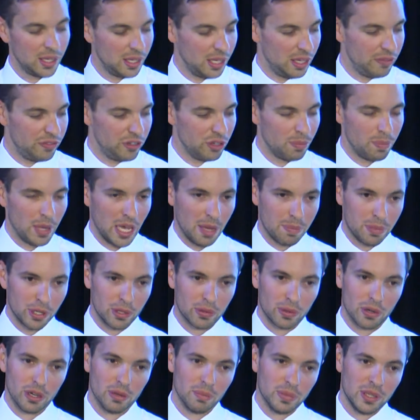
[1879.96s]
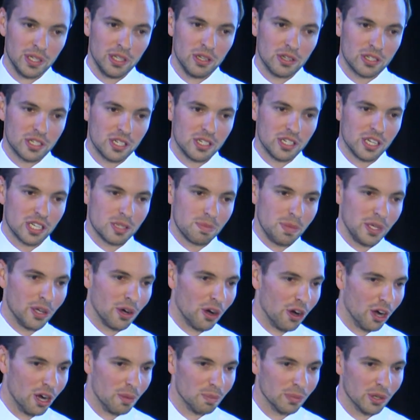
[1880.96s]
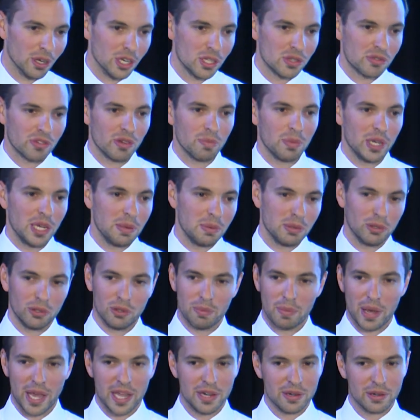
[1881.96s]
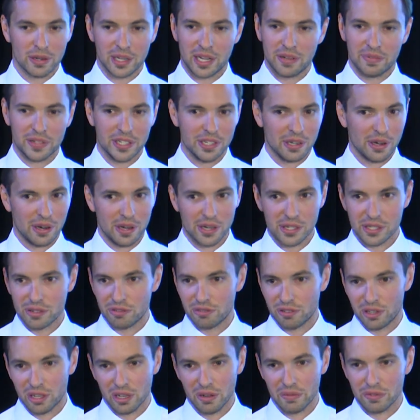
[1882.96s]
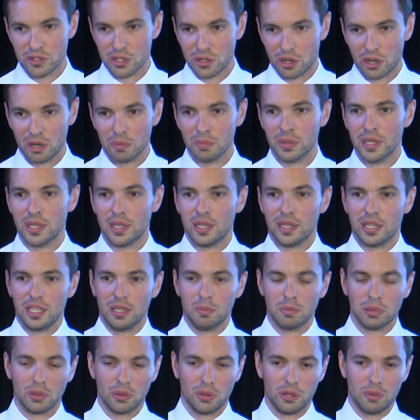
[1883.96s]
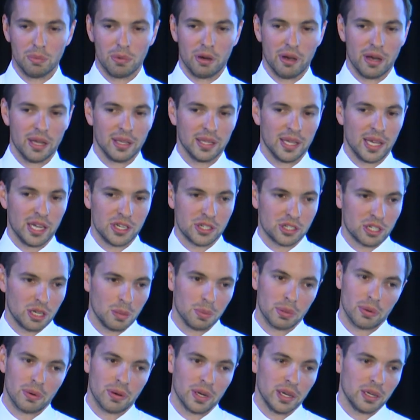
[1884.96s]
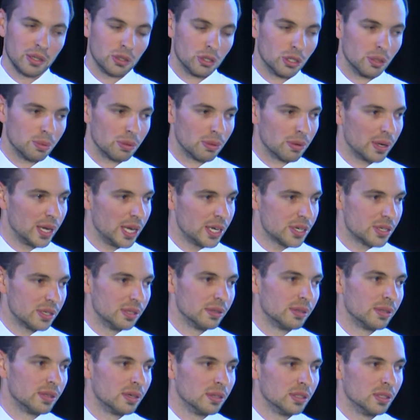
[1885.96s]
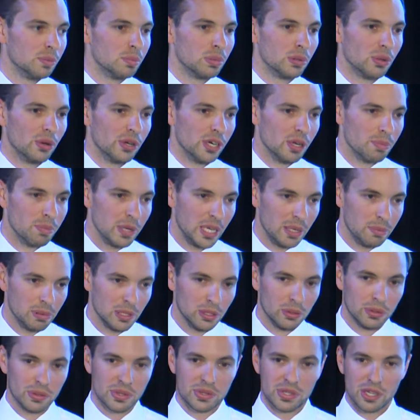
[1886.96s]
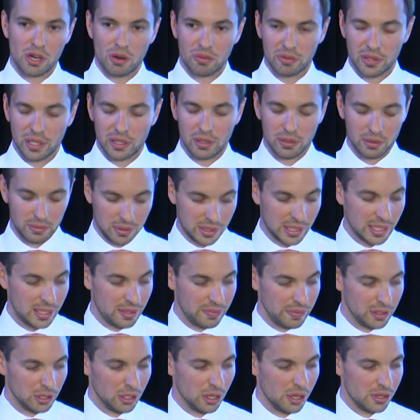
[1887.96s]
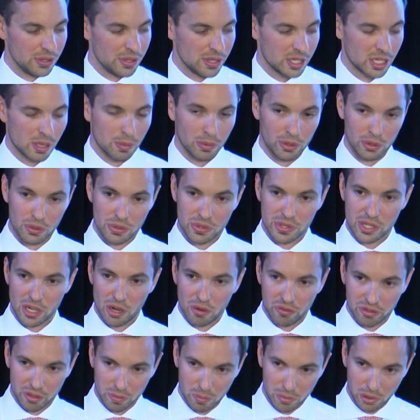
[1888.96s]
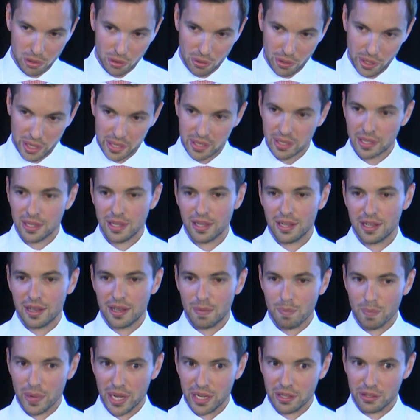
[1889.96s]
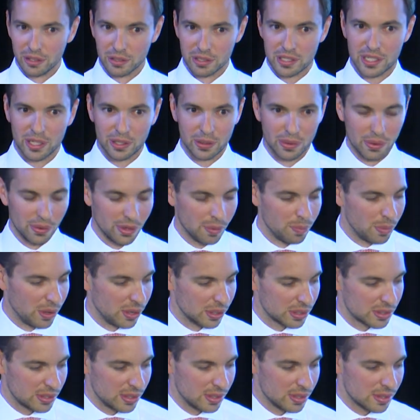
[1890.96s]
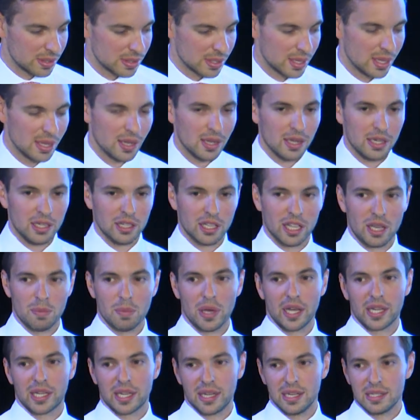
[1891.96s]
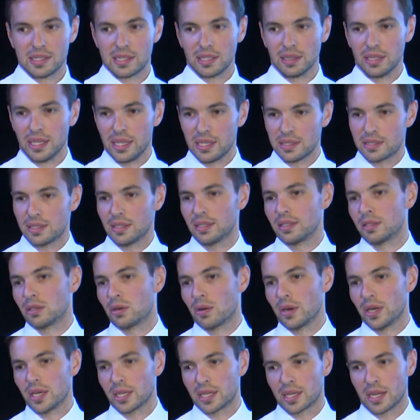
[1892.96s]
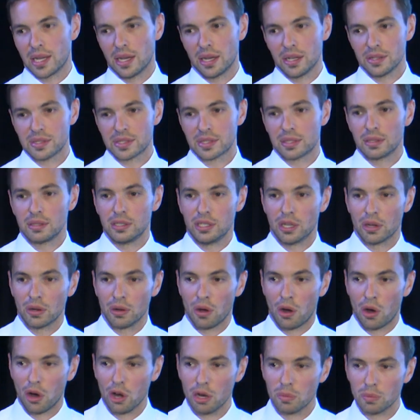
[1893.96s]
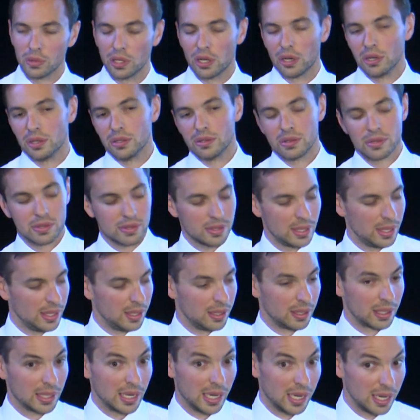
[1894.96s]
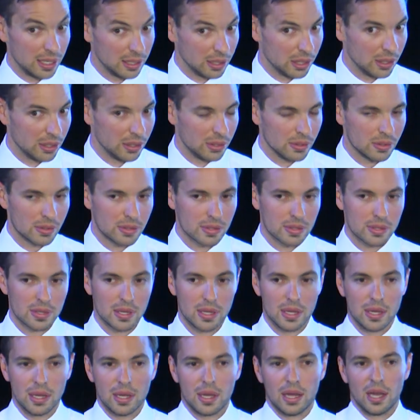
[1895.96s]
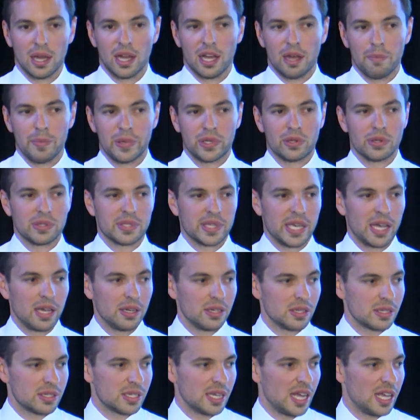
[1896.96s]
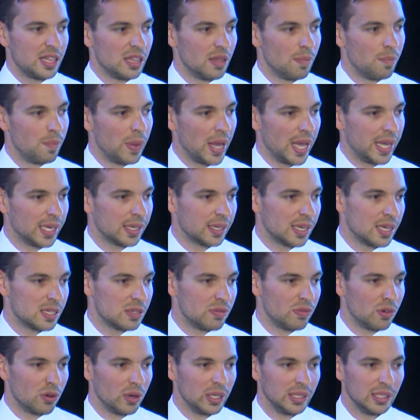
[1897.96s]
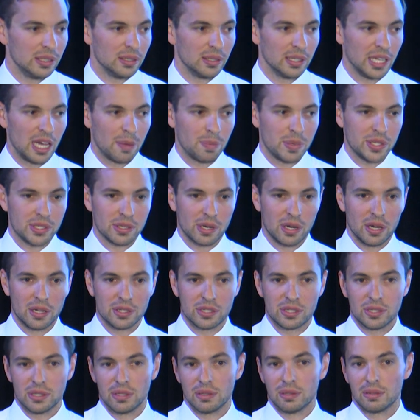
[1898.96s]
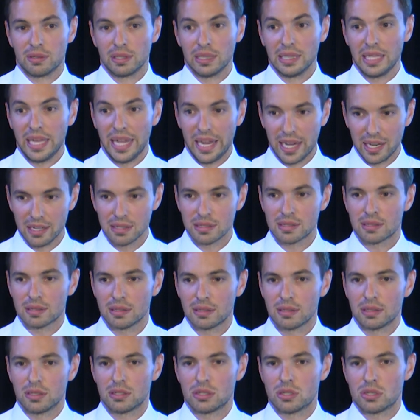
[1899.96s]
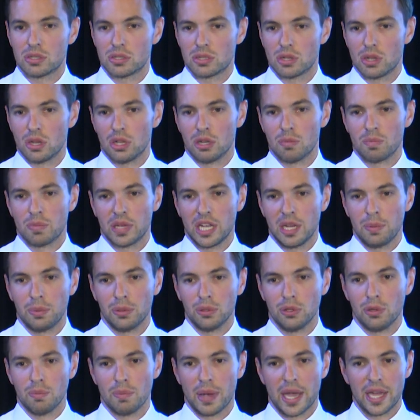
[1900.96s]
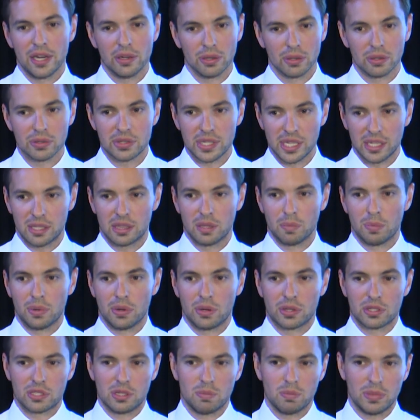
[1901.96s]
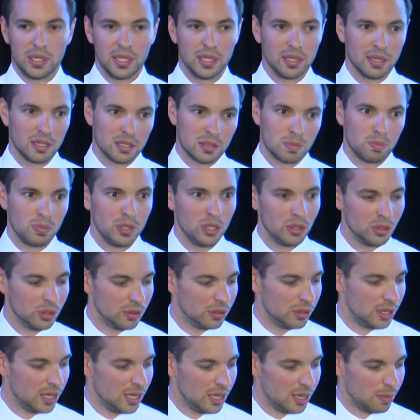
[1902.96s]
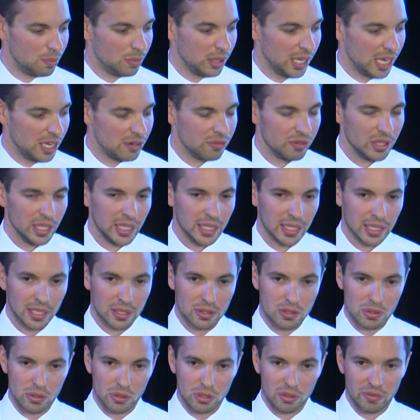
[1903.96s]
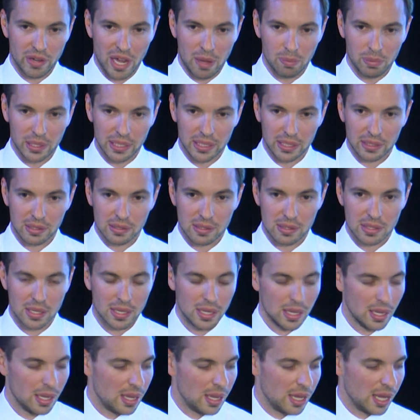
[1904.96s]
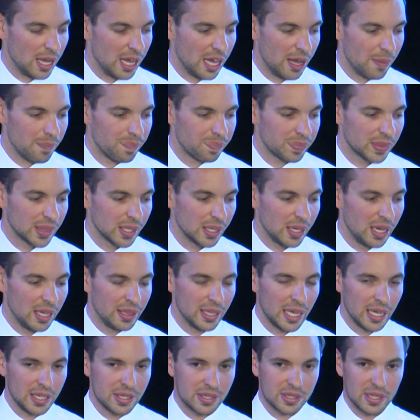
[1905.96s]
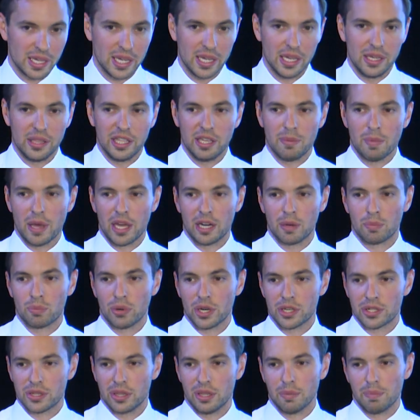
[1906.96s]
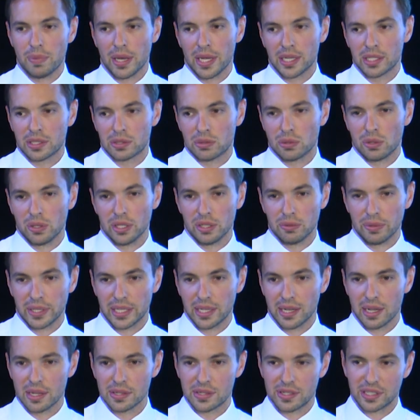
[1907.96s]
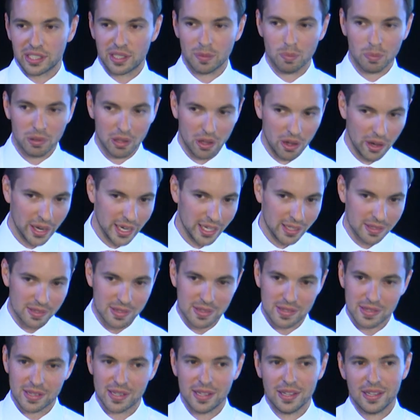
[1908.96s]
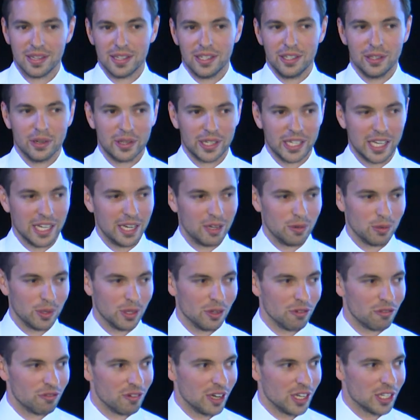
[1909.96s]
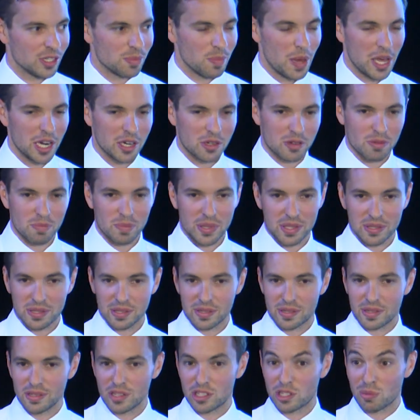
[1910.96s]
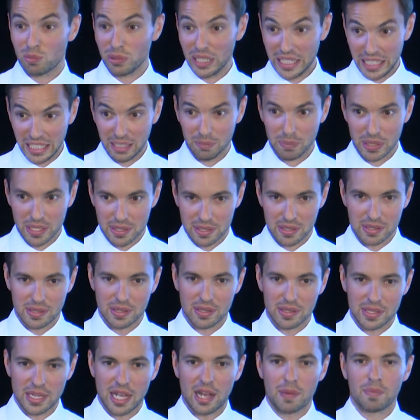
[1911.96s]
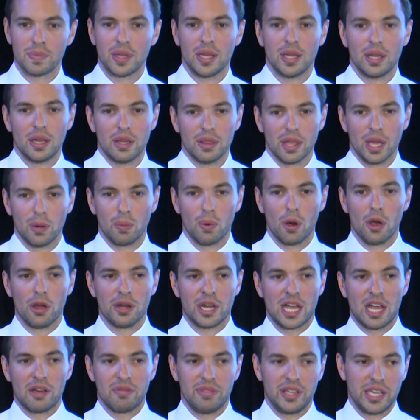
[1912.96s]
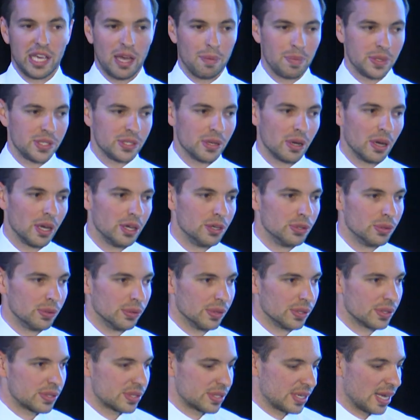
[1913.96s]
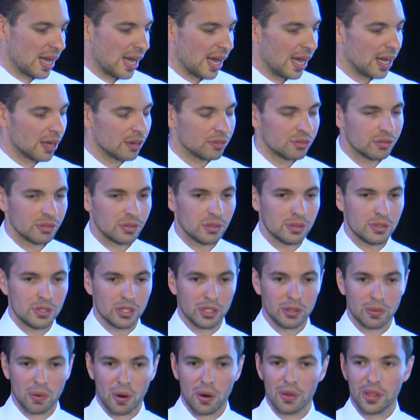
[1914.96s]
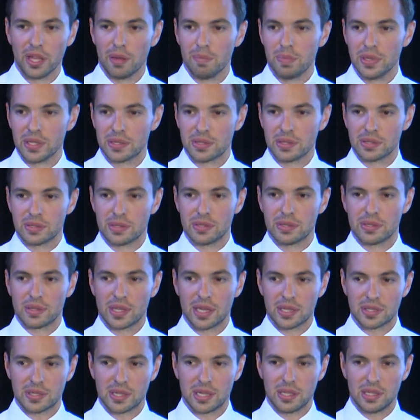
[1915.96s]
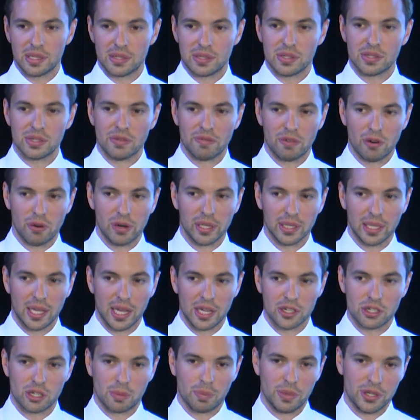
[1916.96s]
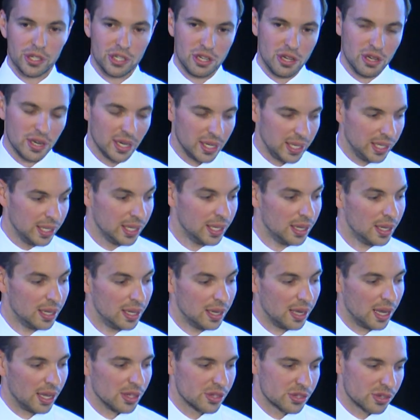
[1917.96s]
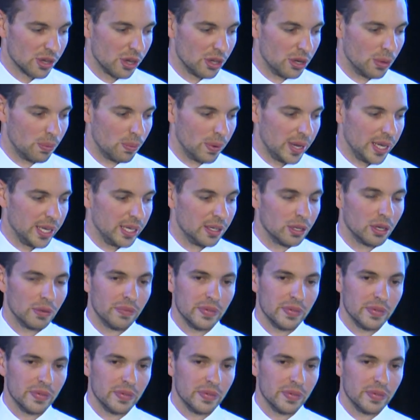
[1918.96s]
If you're Pepper Group, it used to just be home loans for people who may not have a 9-to-5 job employed by a large corporation. They'll employ the people who are they'll give a loan to someone who's self-employed, may not tick all the boxes. They may get into leasing, credit cards, home loans, car loans, because they understand the bank has very little appetite to lend to certain people who may not tick the box and be a pure, plain vanilla sort of applicant. And they see the amount of pressure the banks are on in regards to compliance, getting rid of funds management businesses, splitting businesses up. They won't have the appetite nor the staff to grow their businesses, and they see this as a very large opportunity, and so do we. And